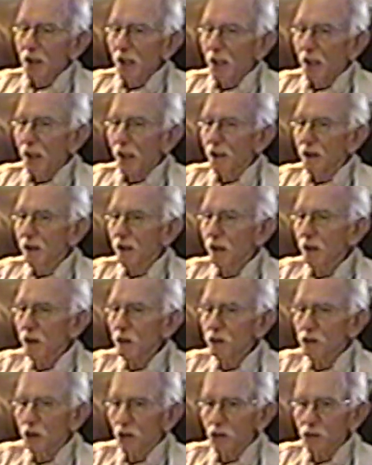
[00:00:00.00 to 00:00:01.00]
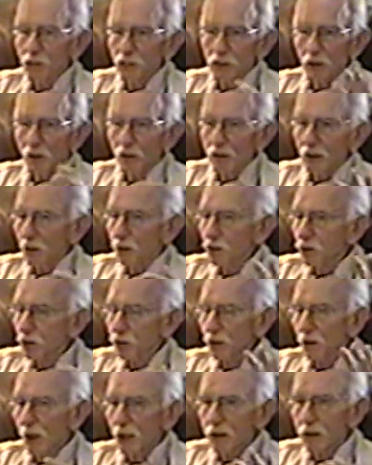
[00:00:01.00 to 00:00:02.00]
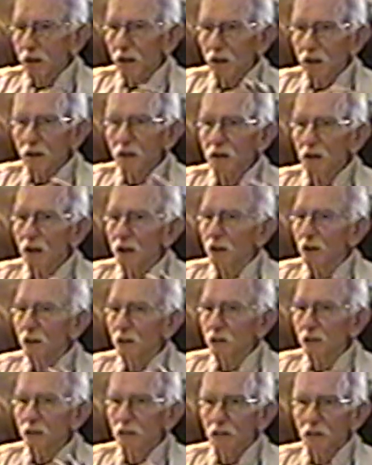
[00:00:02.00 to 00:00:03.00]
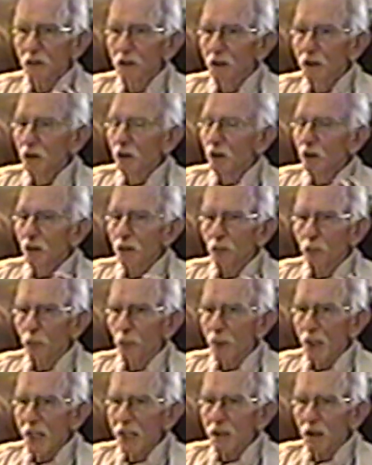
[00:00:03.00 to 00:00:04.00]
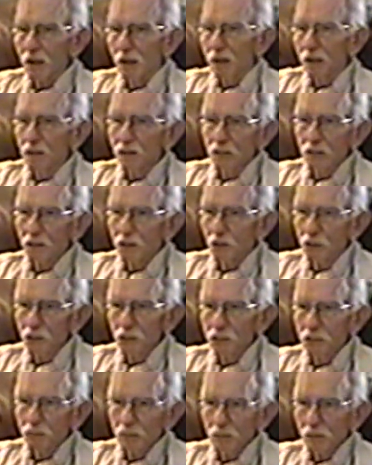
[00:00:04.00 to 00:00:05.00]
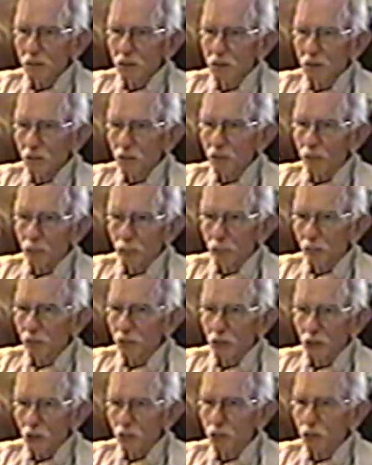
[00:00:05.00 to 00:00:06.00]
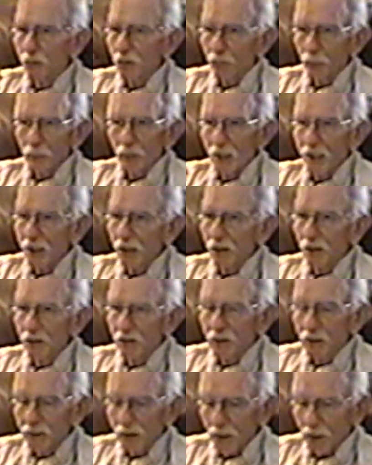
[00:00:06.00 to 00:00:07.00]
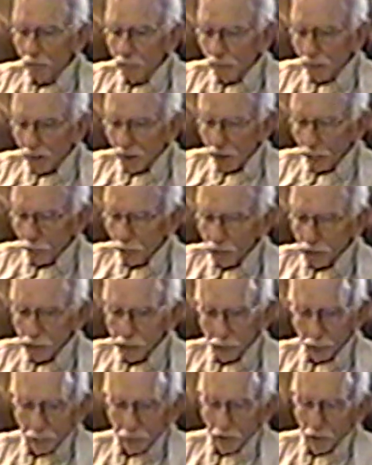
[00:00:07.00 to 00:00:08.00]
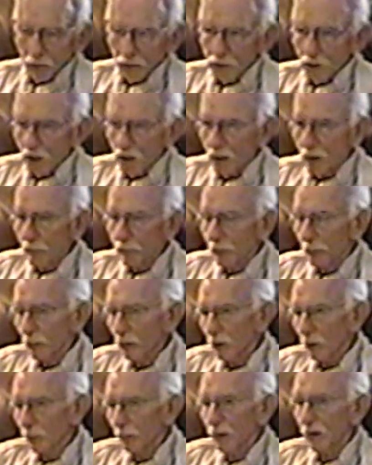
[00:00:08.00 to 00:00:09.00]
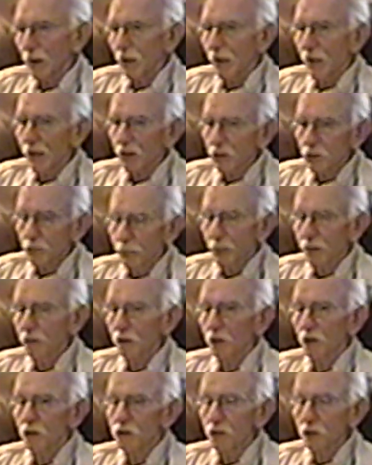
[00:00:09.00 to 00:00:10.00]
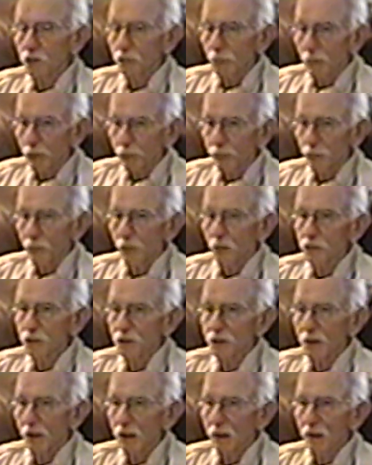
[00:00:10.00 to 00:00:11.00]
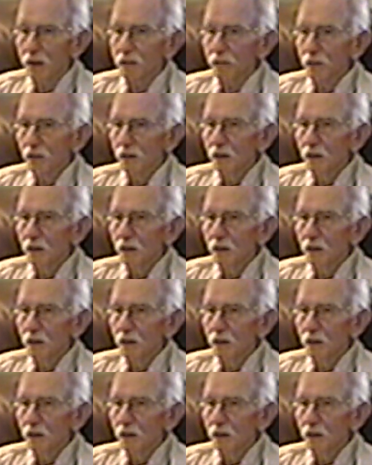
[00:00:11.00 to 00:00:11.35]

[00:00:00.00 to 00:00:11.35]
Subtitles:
And he just started shaking and rattling. And I was real calm and real relaxed because it was my first dive.